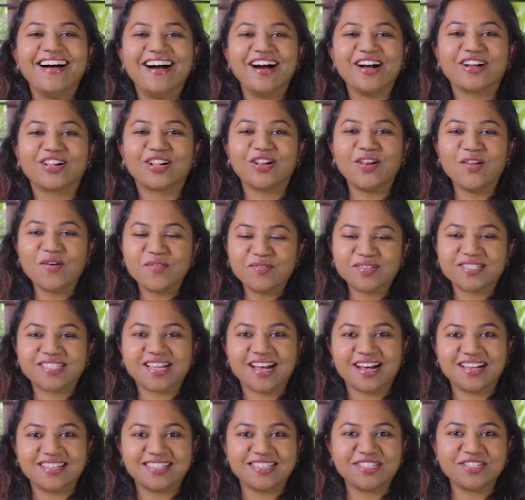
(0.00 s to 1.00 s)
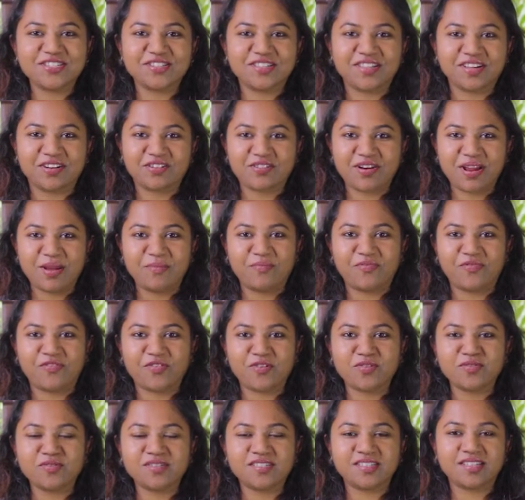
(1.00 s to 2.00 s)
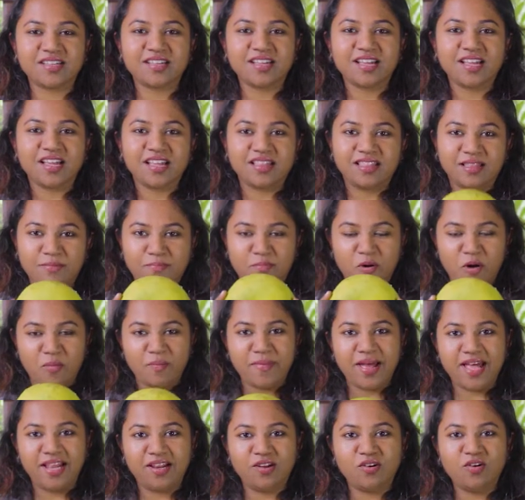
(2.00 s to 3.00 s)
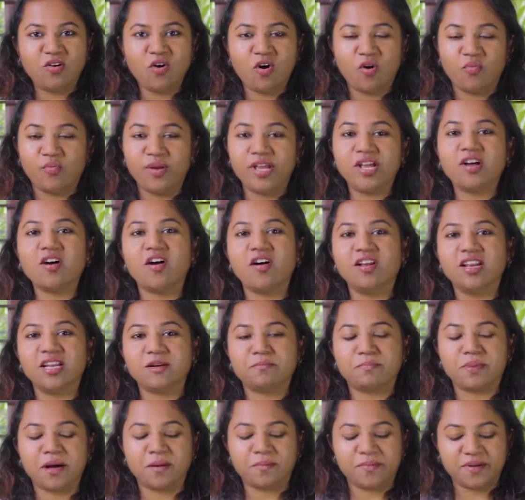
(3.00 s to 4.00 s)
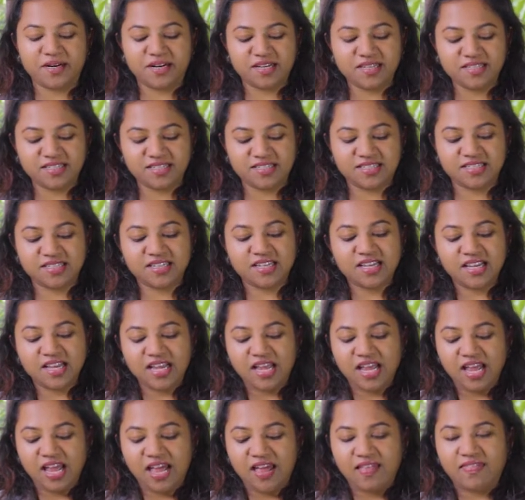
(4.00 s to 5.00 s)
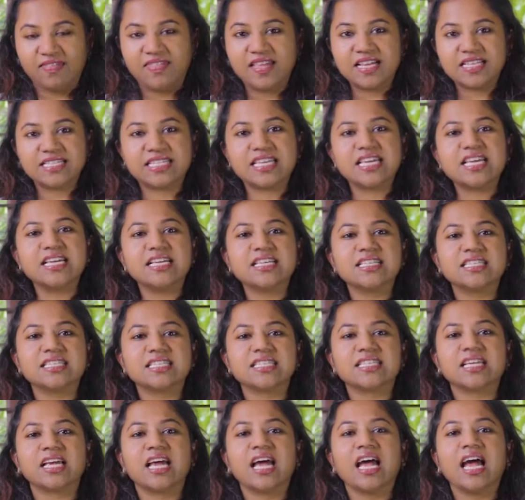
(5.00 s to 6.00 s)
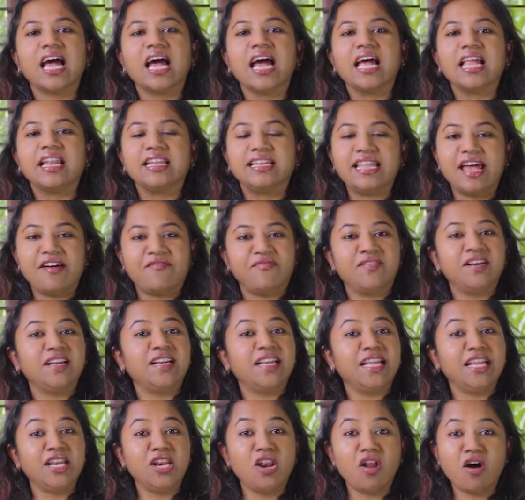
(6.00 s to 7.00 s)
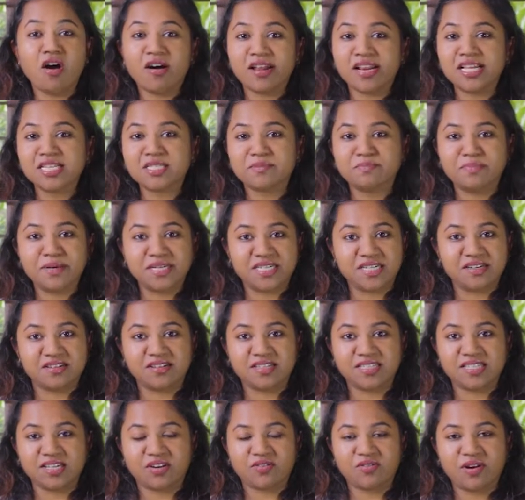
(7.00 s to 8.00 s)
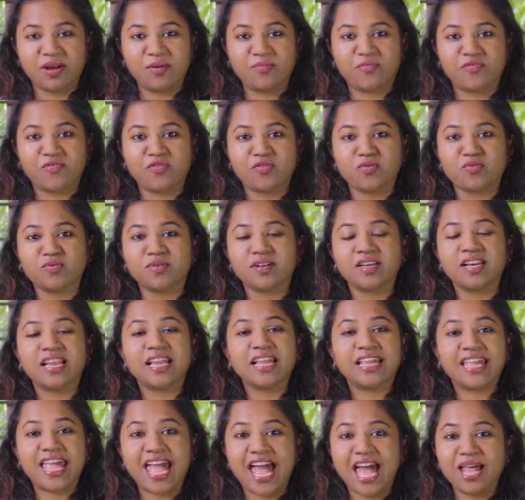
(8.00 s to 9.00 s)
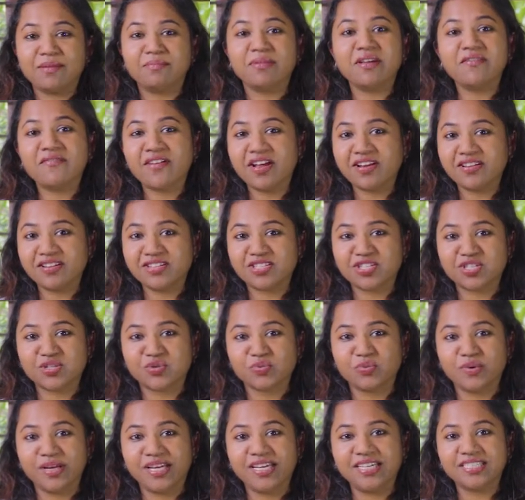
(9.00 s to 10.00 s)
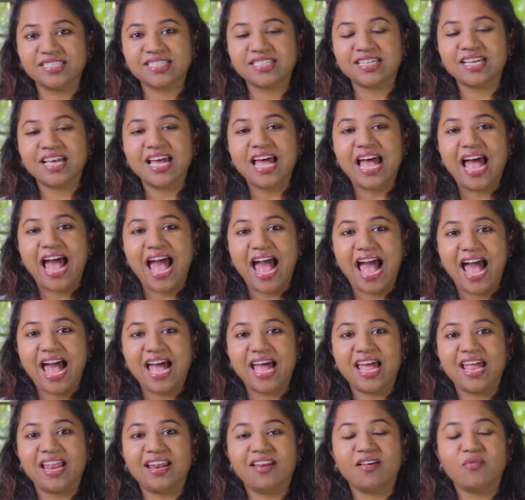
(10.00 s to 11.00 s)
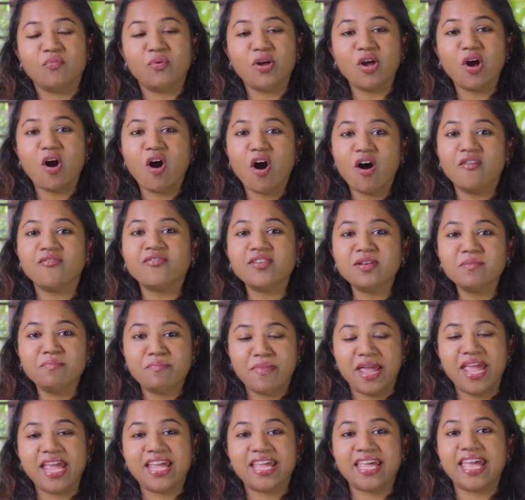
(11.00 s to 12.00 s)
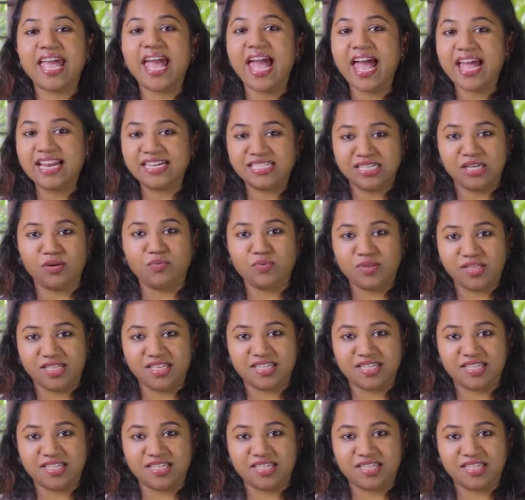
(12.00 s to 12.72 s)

a close cousin to the grapefruit the pomelo or we call it papanas this is definitely not as bitter as the grapefruit can be very sweet and we often make candy with